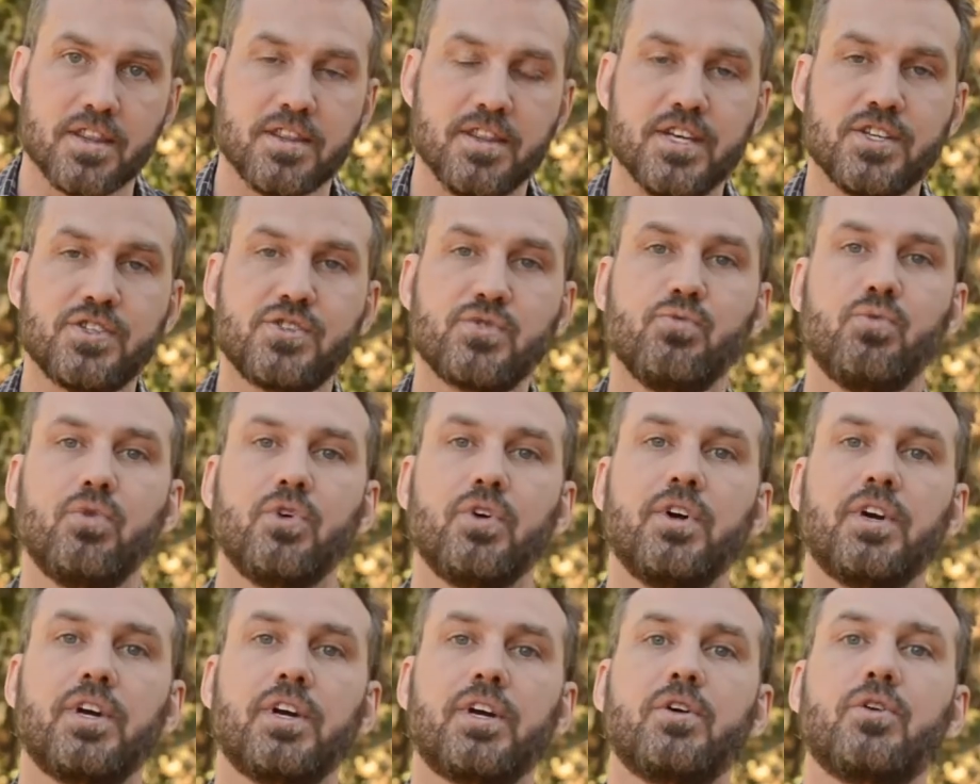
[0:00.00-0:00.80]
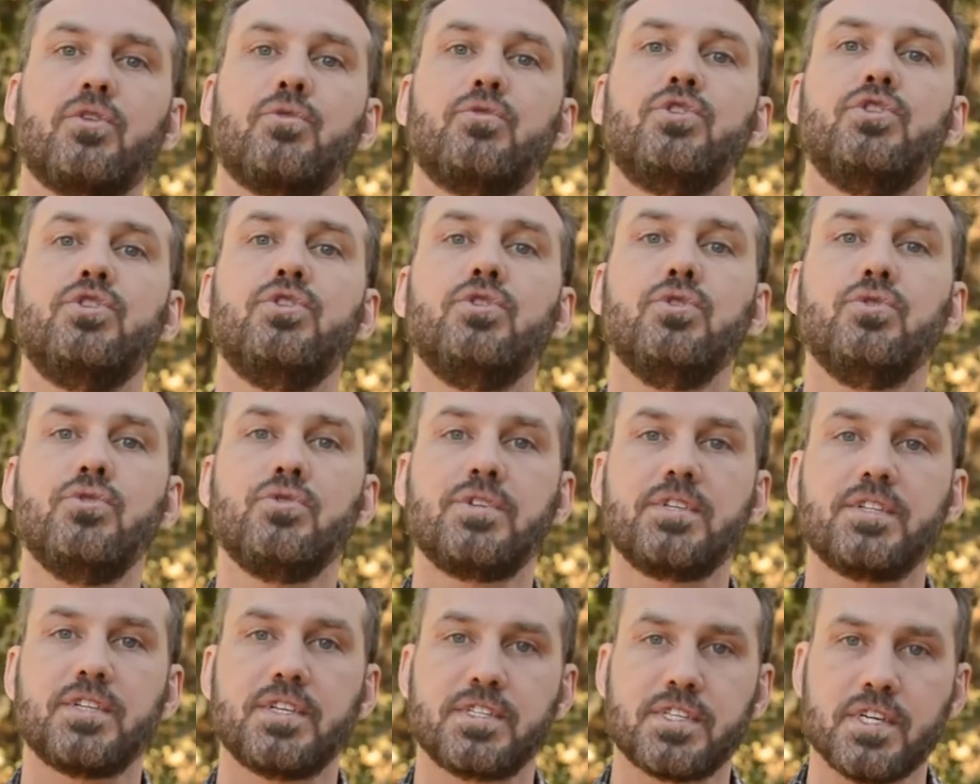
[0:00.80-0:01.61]
This work
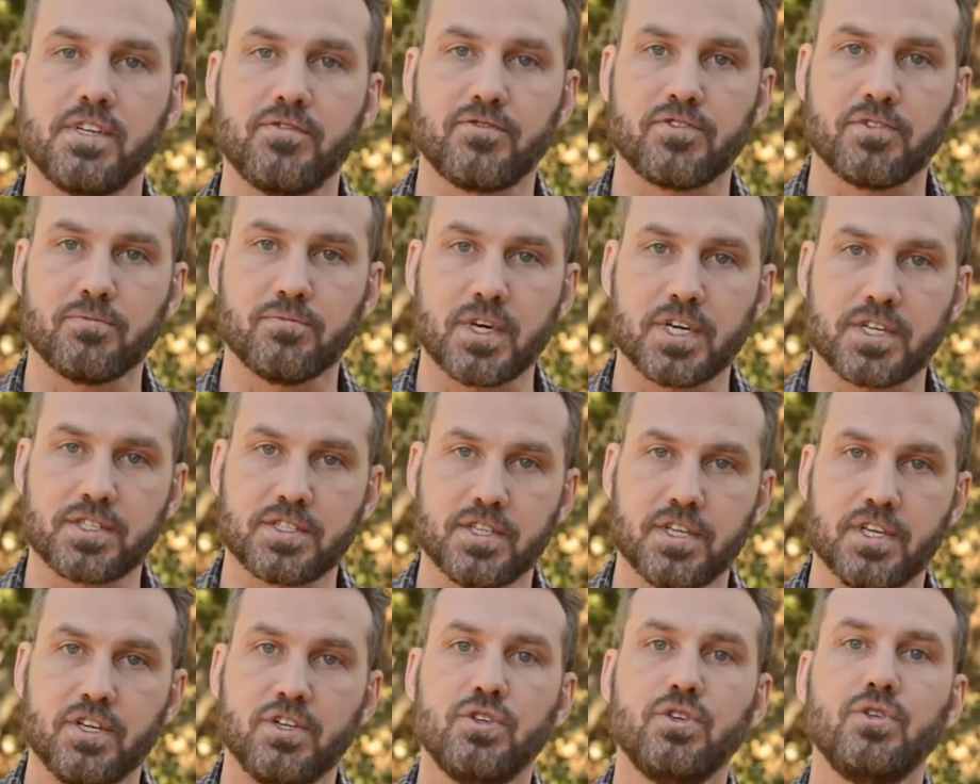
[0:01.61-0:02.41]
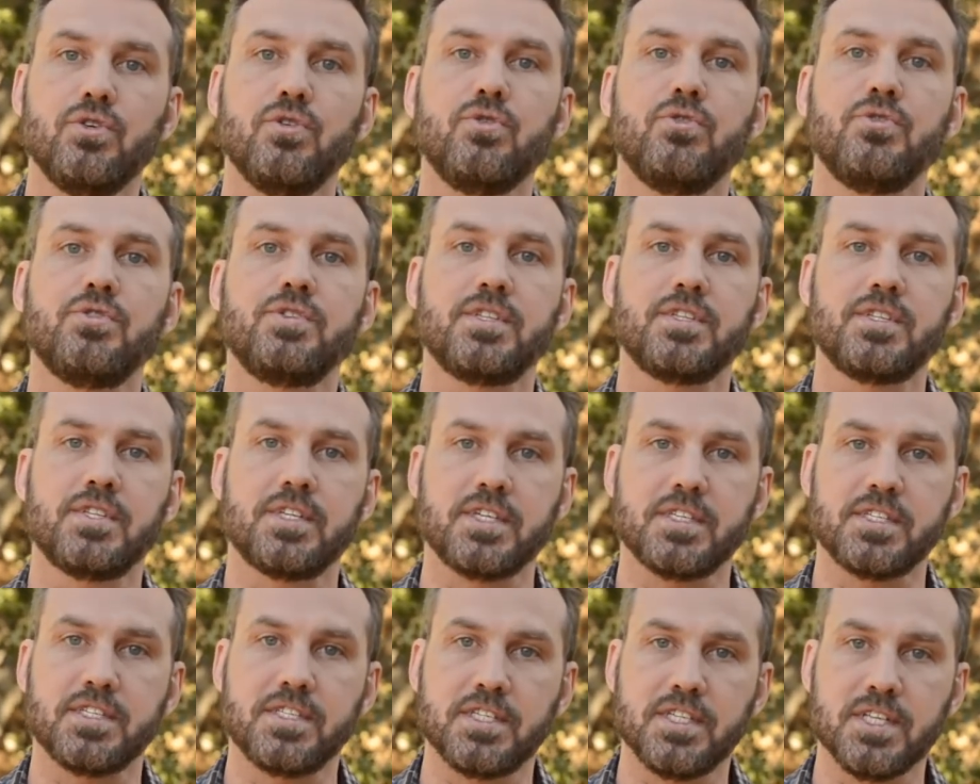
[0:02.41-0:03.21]
uses this information and uses
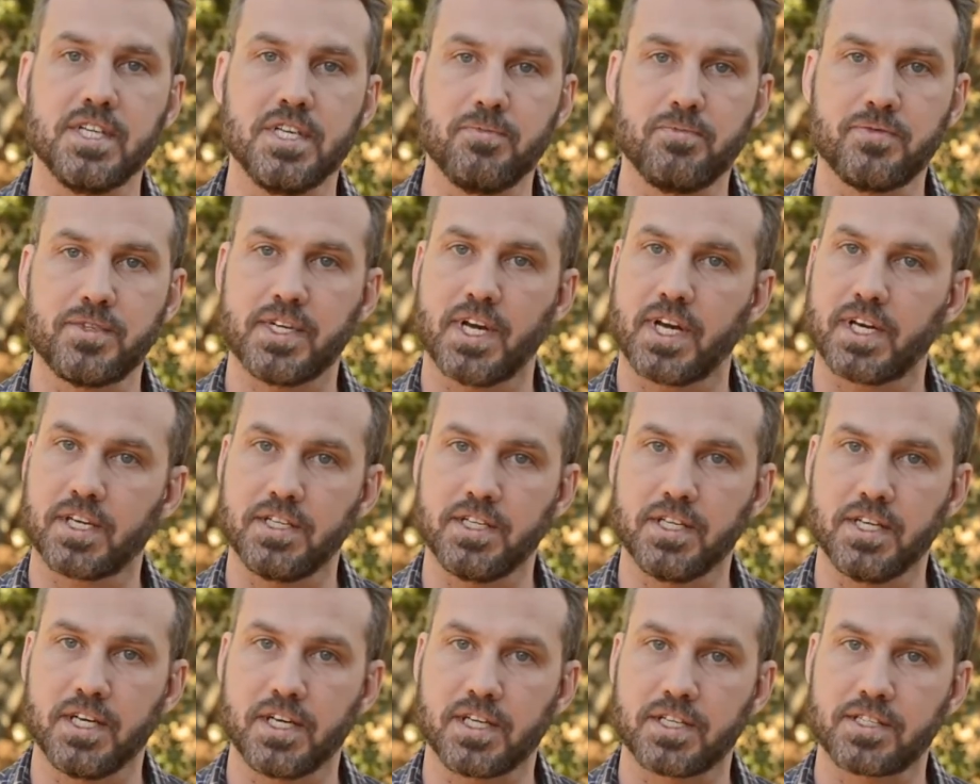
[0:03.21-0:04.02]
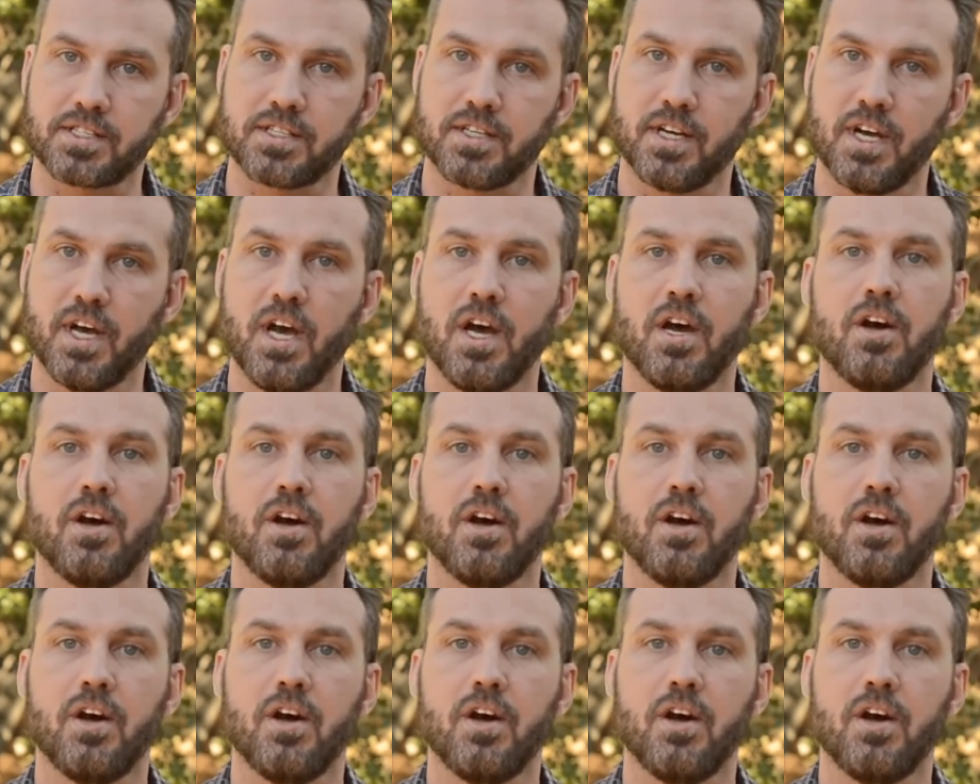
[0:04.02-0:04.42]
these deep techniques